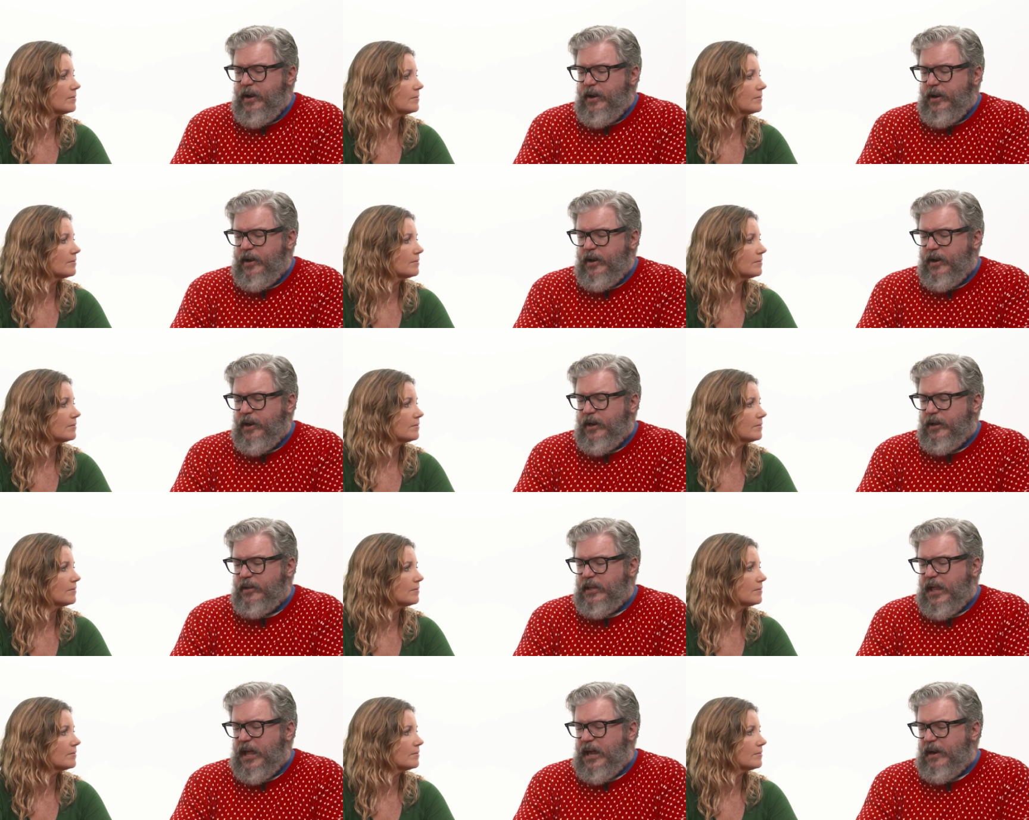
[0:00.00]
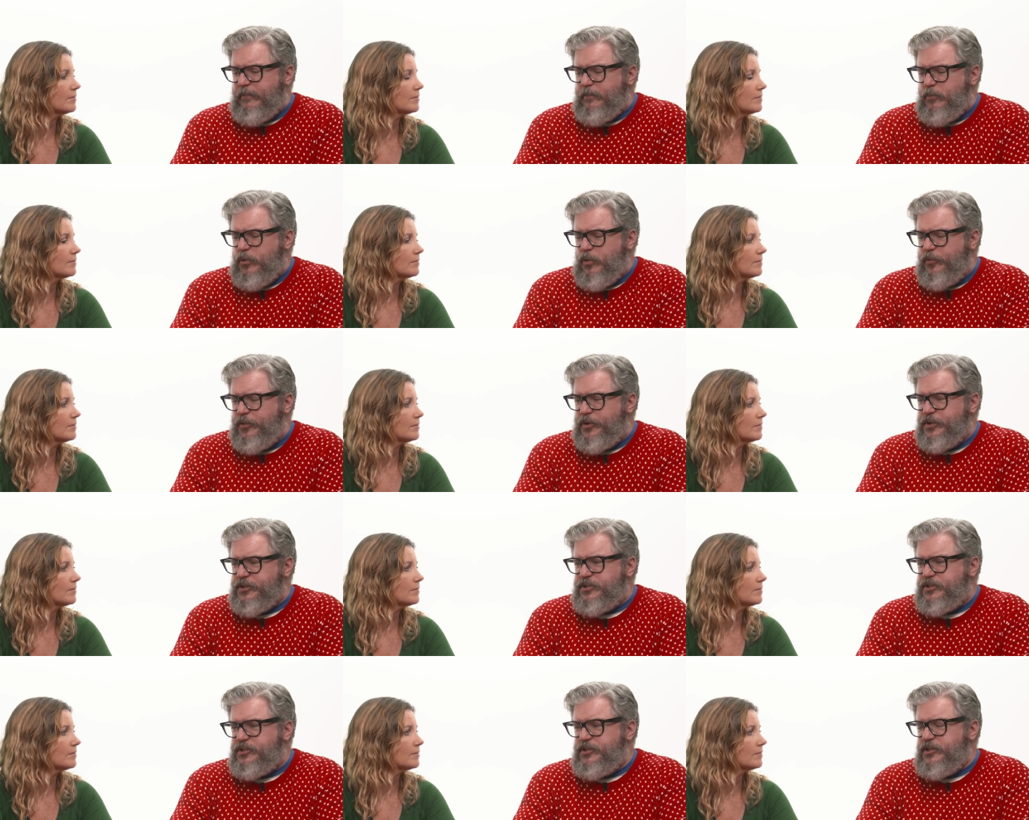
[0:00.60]
Speaker 1: uh, a lot of
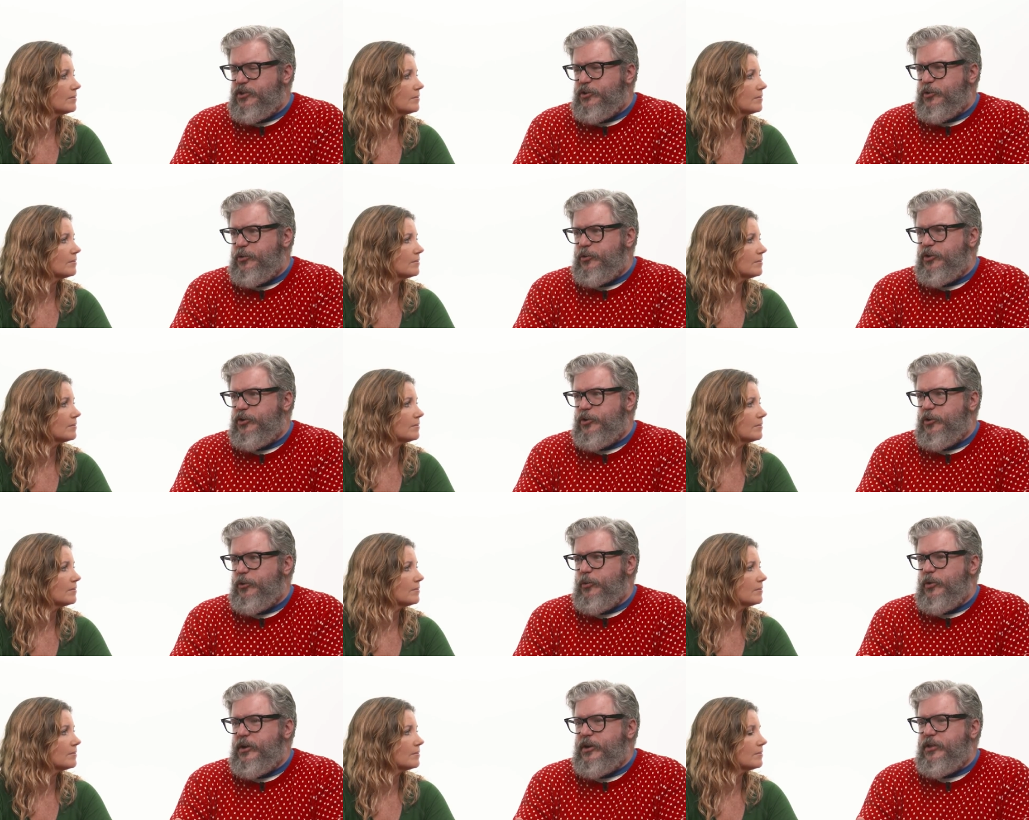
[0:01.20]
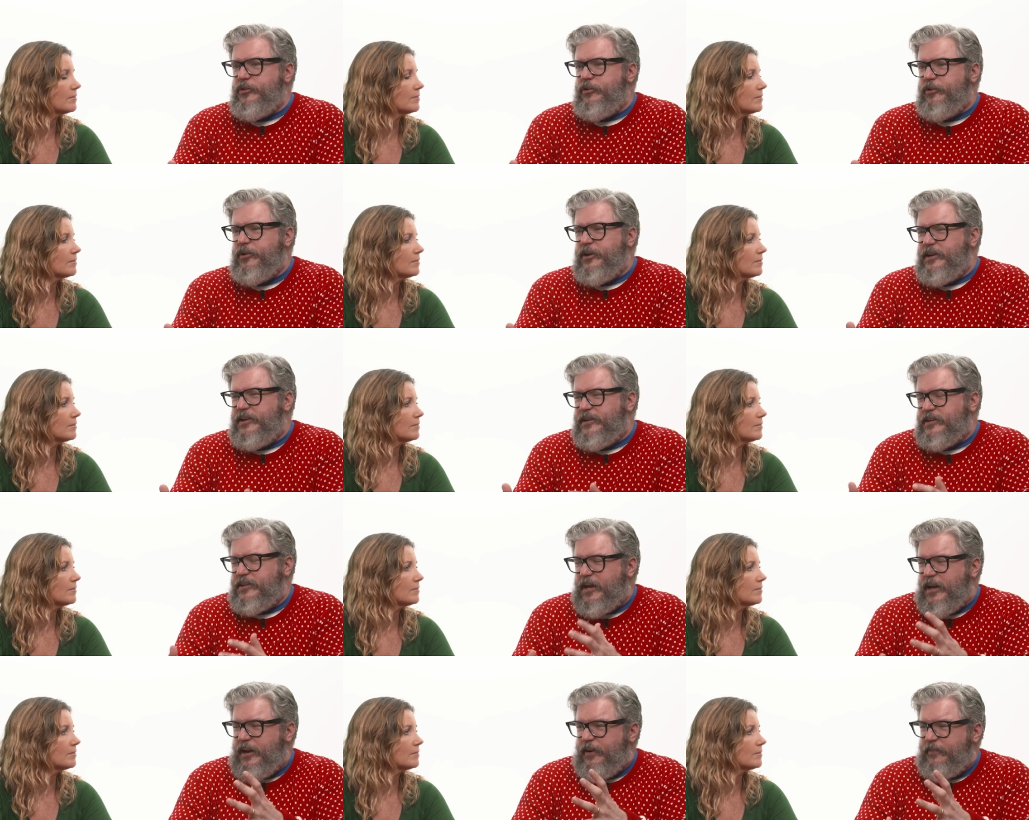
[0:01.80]
movies, you, you either need
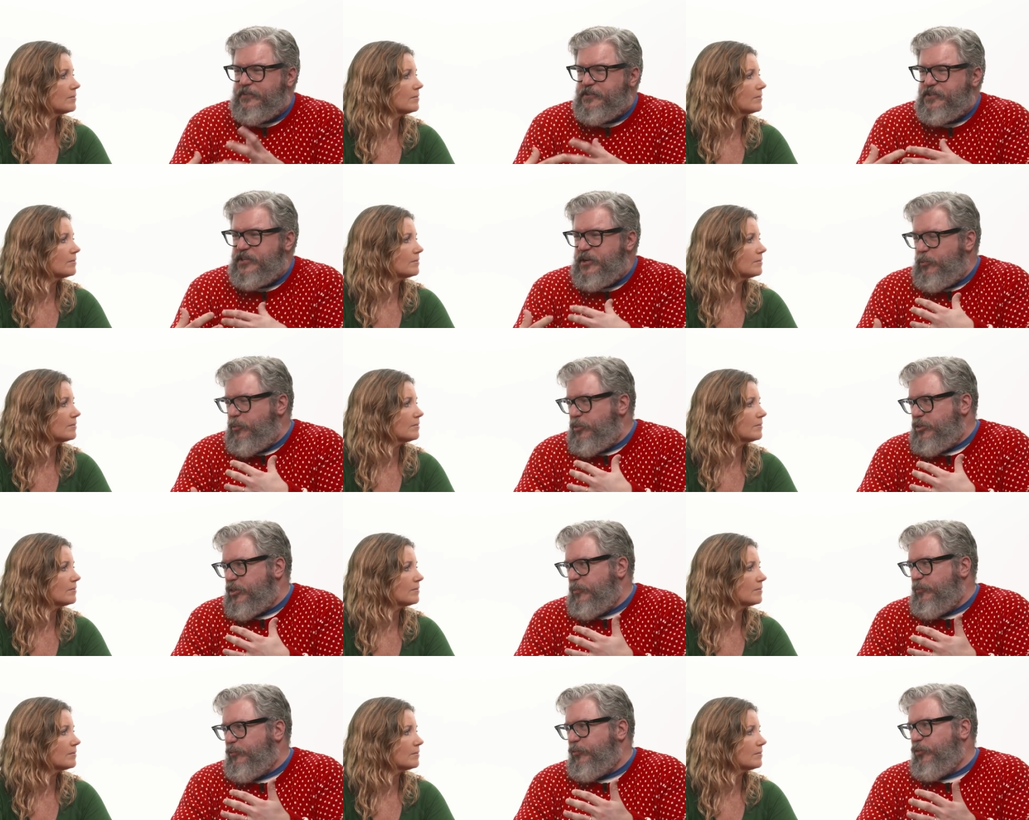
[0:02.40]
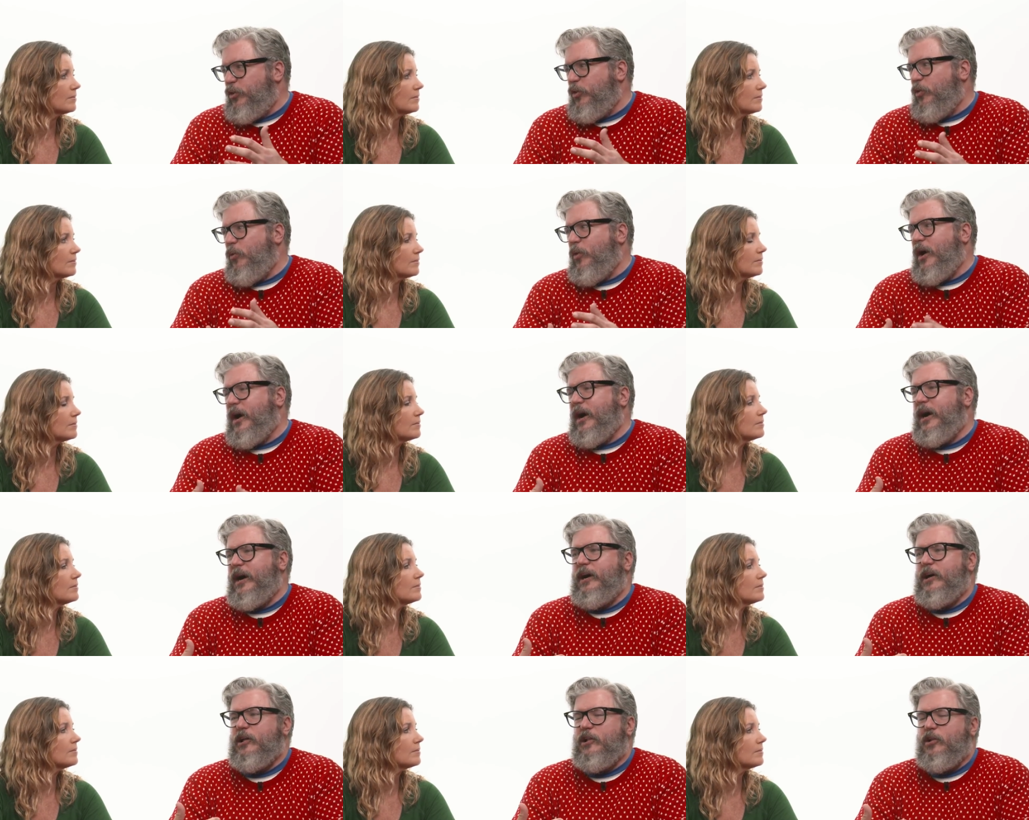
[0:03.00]
to kind of sit with them for a
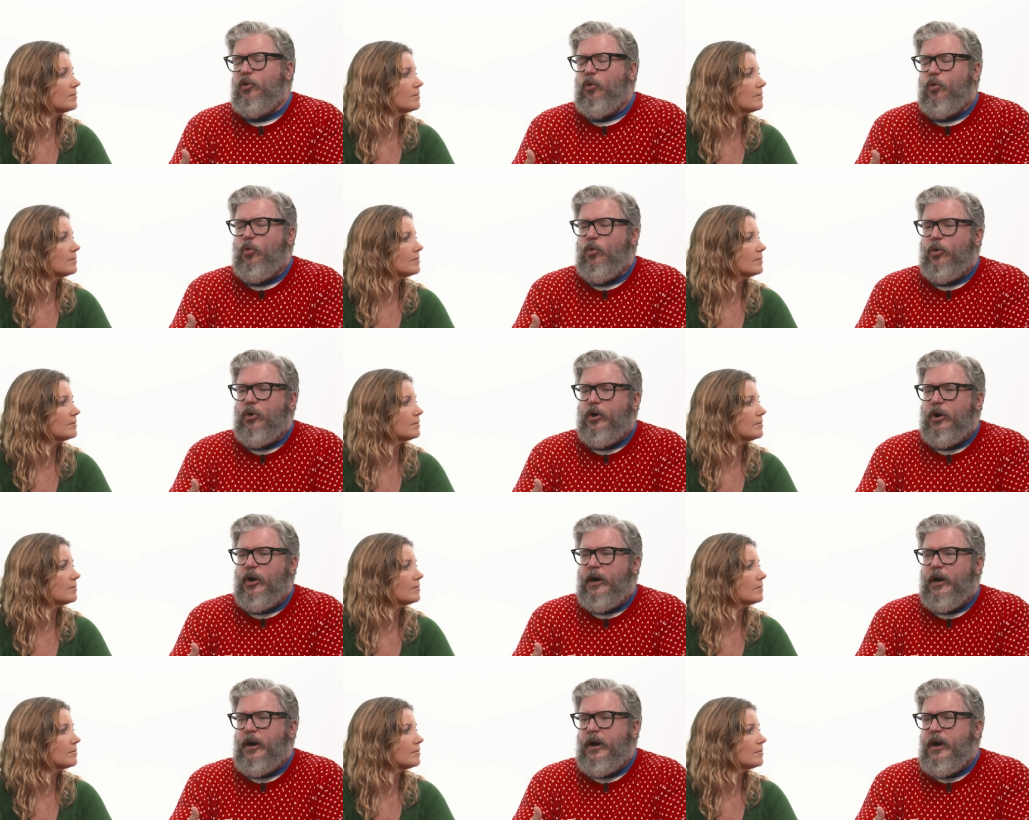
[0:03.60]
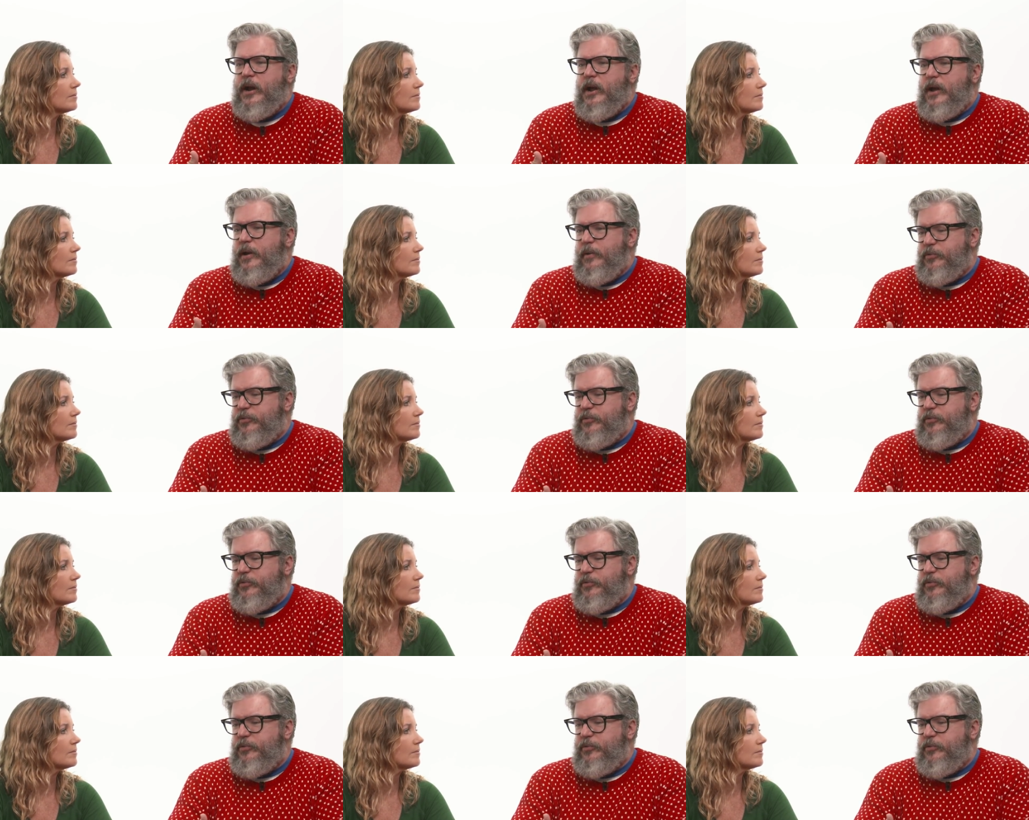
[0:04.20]
while, or